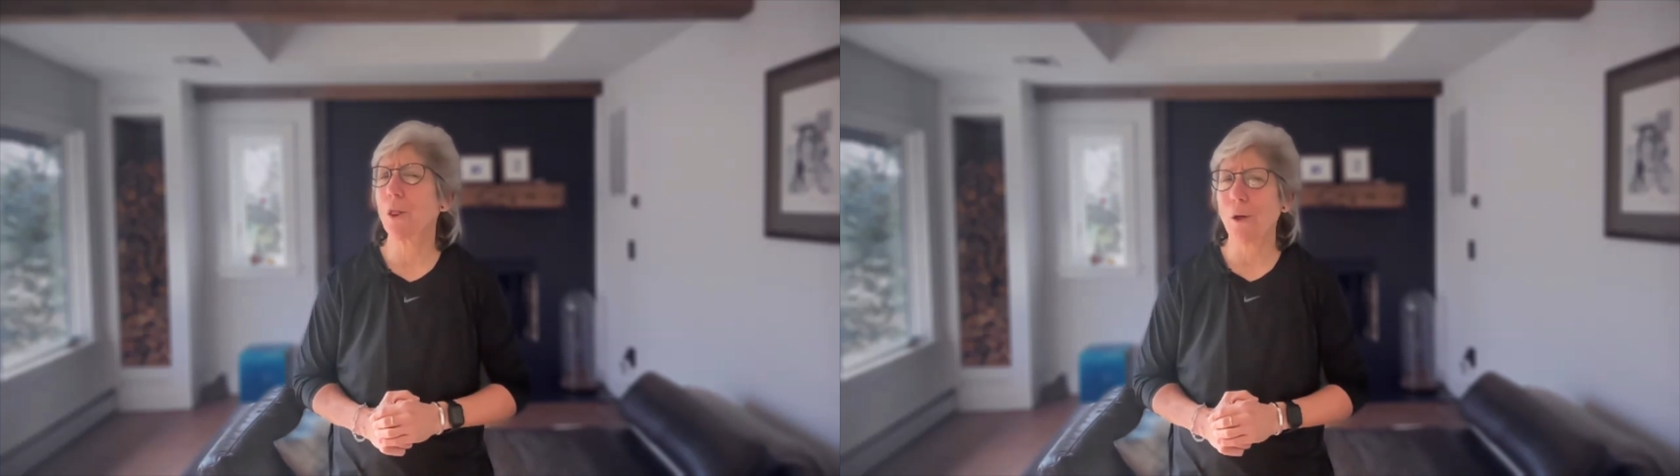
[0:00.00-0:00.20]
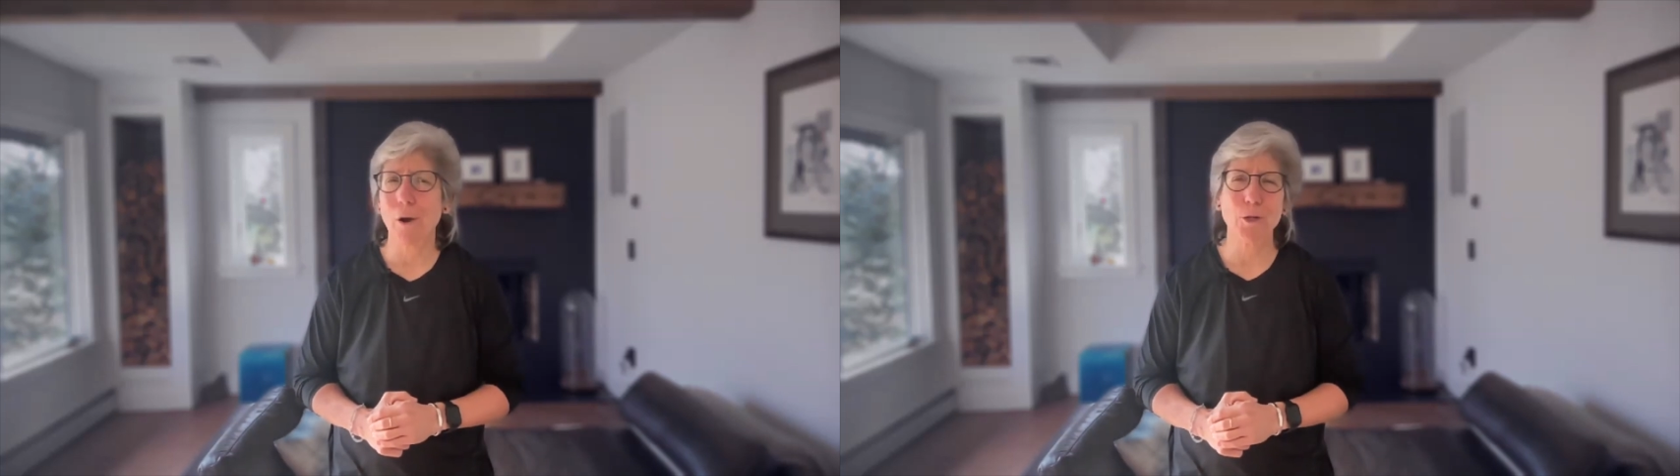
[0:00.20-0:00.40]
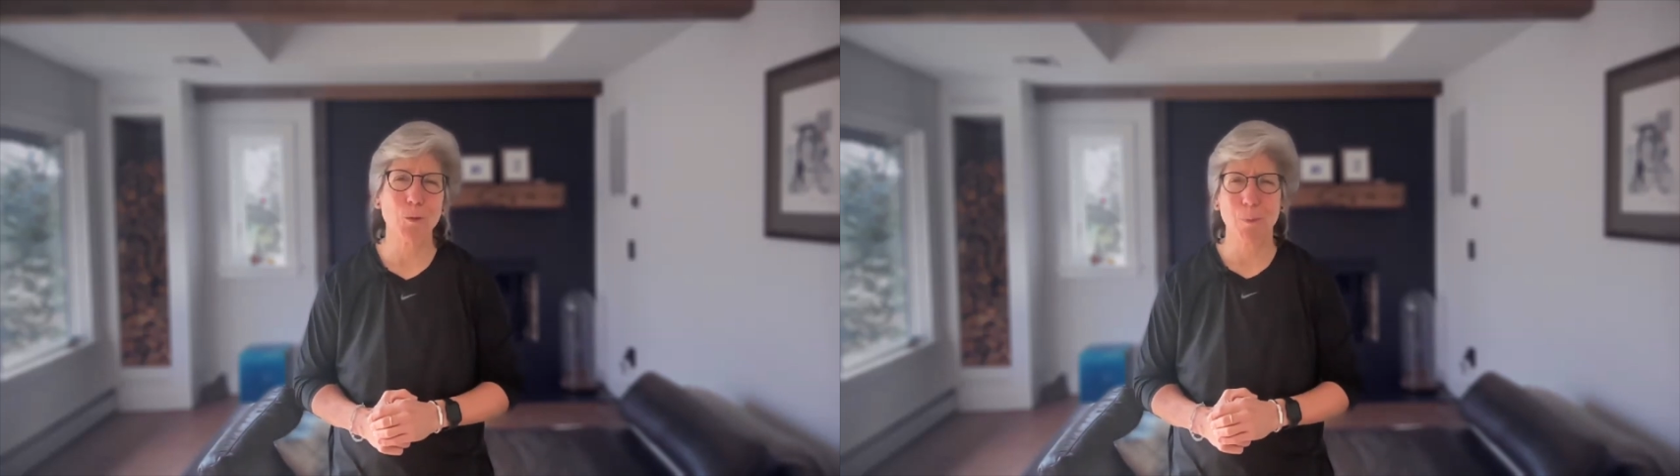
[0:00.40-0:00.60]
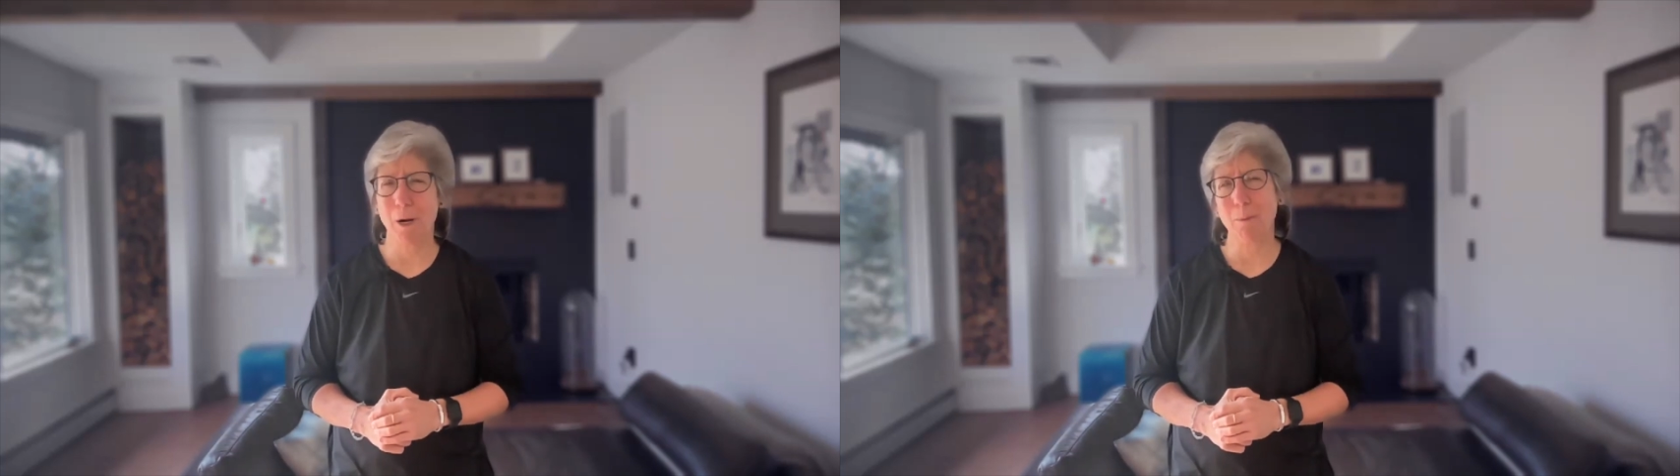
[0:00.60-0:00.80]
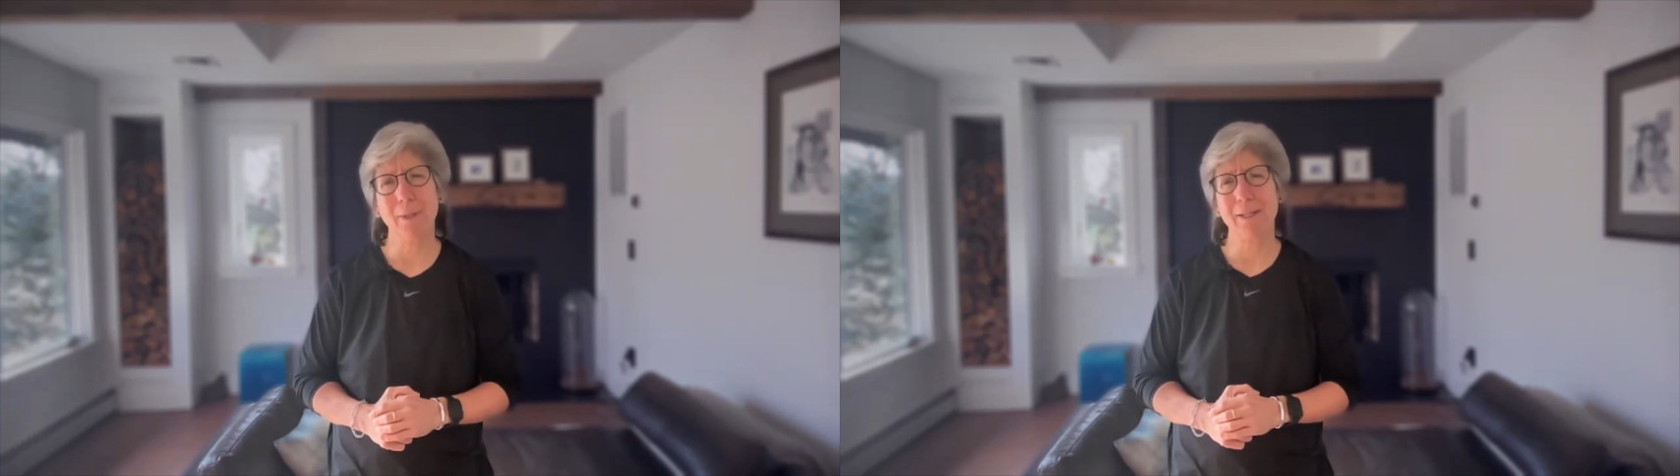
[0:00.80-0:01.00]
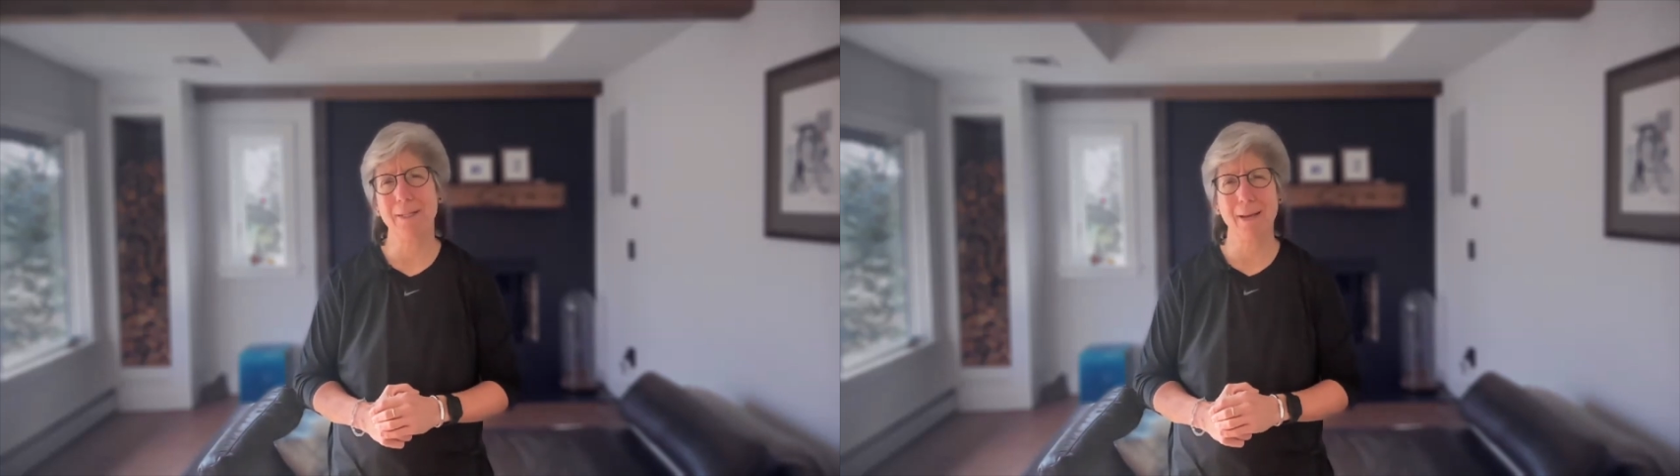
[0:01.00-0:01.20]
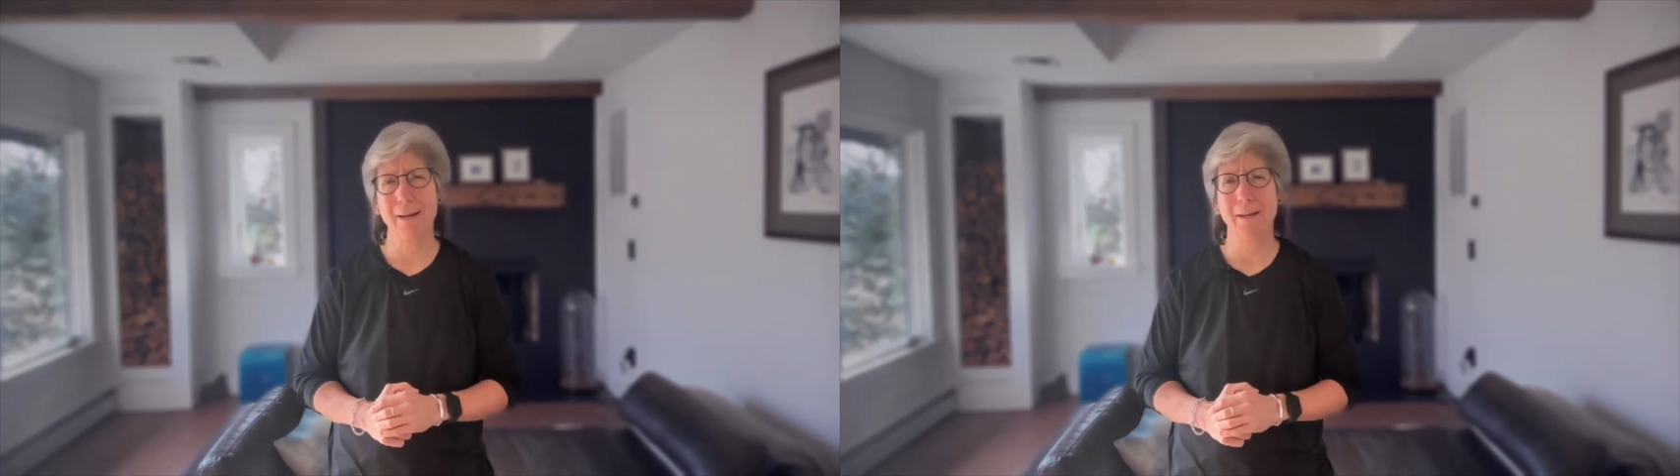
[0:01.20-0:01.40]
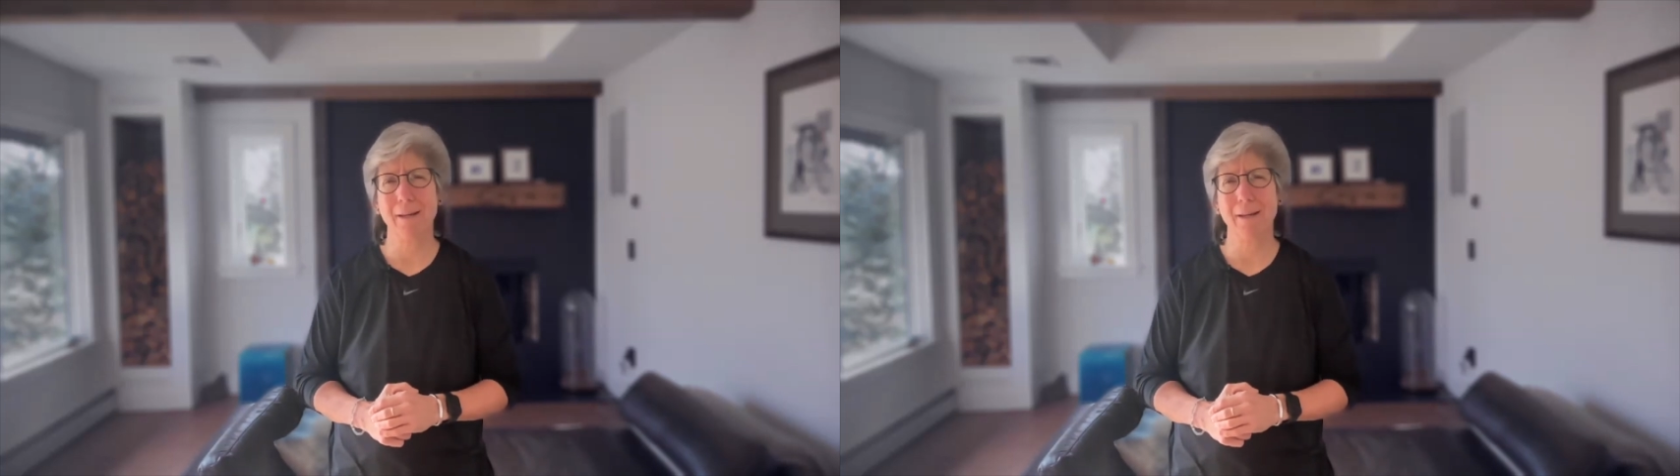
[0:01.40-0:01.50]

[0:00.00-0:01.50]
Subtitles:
large public setting,